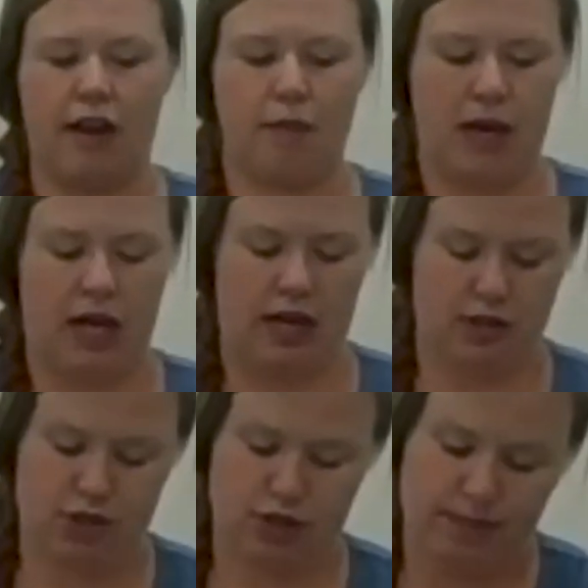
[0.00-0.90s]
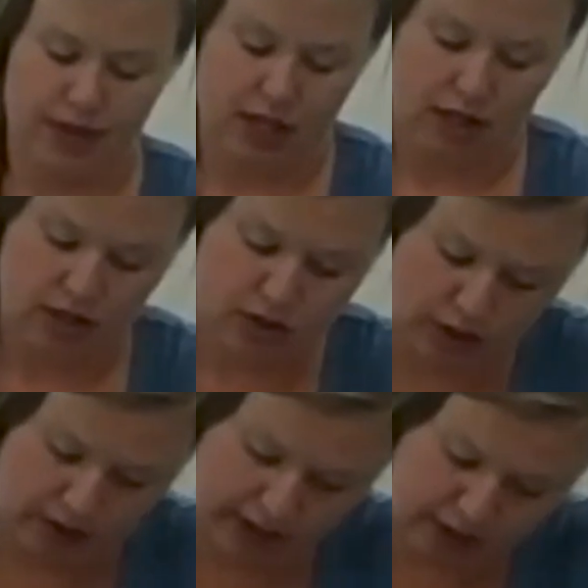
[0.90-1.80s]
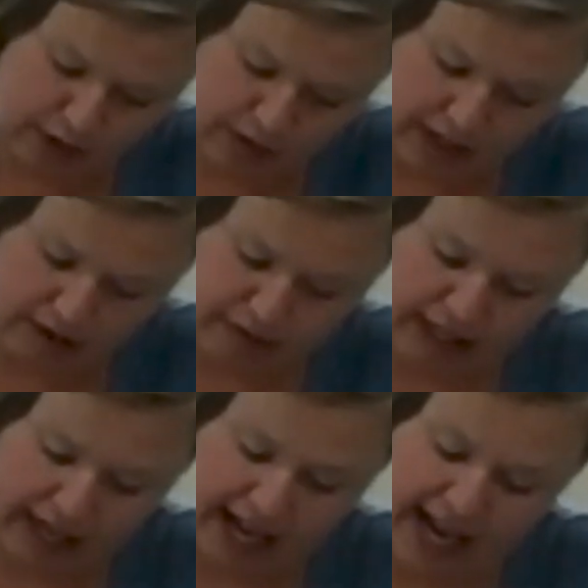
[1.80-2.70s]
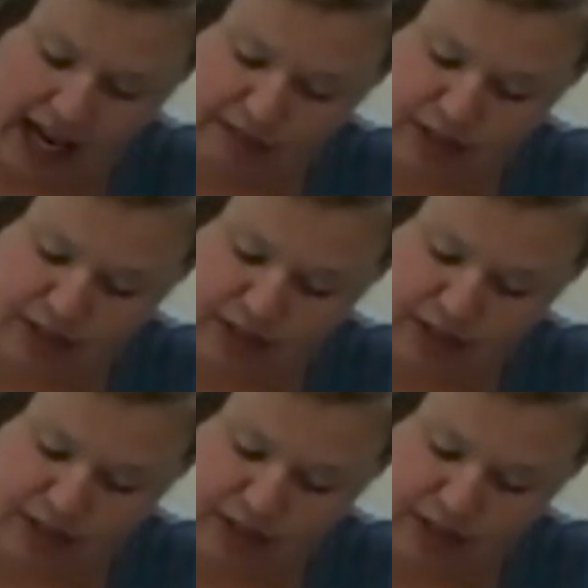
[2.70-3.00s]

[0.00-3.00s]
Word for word: that page. So I'm gonna do kind of like a half